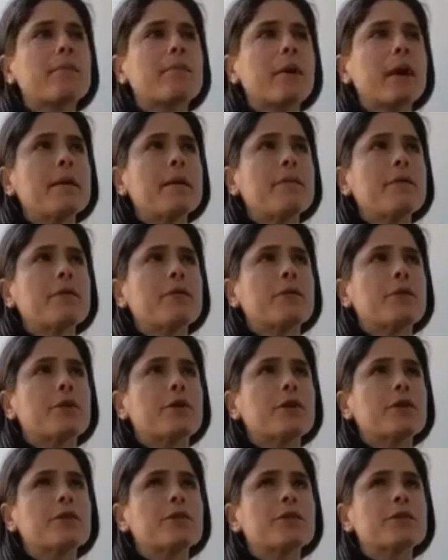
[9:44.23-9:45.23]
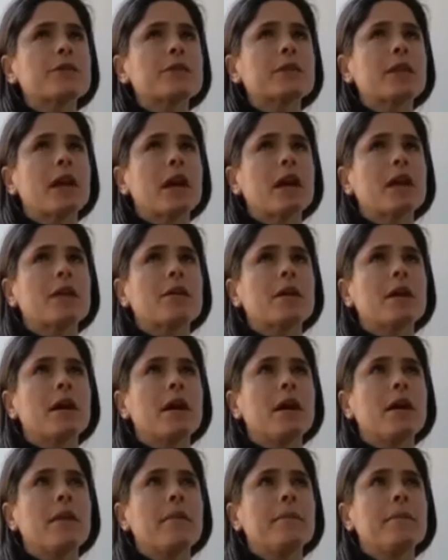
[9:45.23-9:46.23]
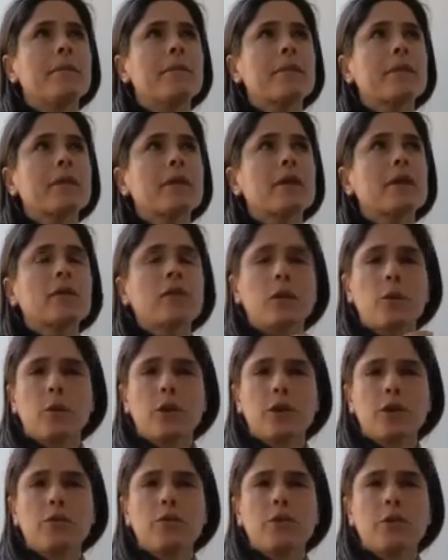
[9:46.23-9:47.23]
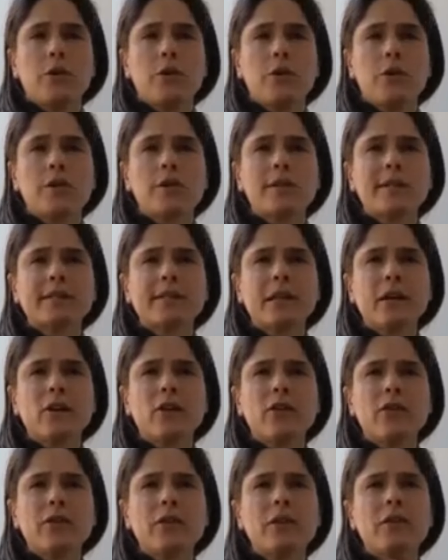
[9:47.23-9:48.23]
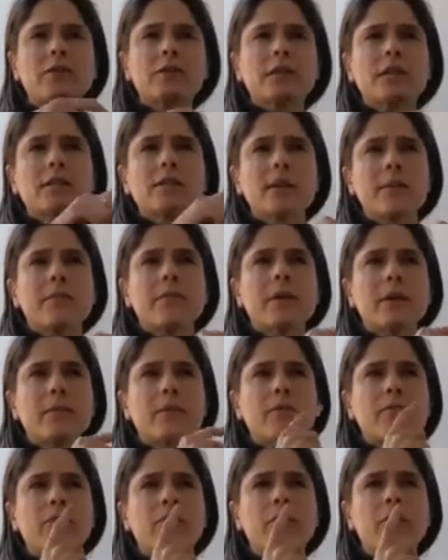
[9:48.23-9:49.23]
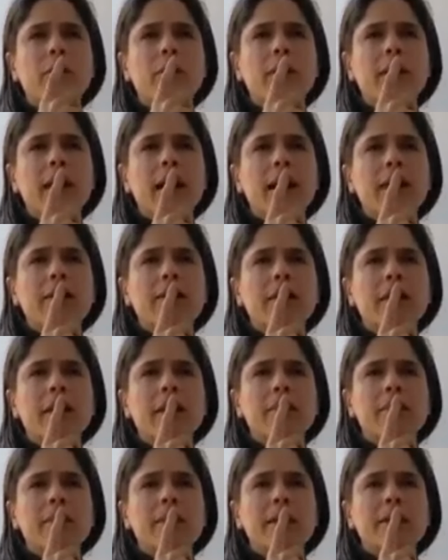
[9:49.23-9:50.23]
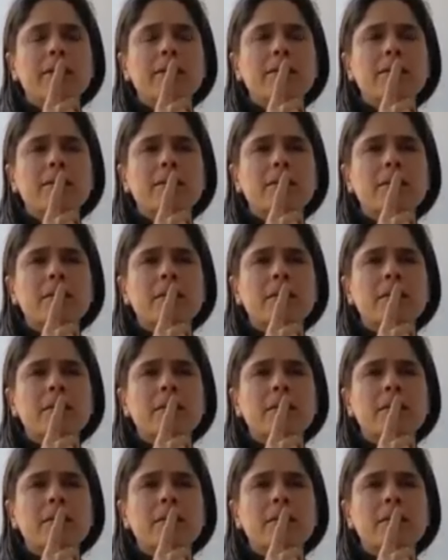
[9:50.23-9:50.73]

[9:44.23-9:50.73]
Right before you said that when you know yourself, you said something before that I missed.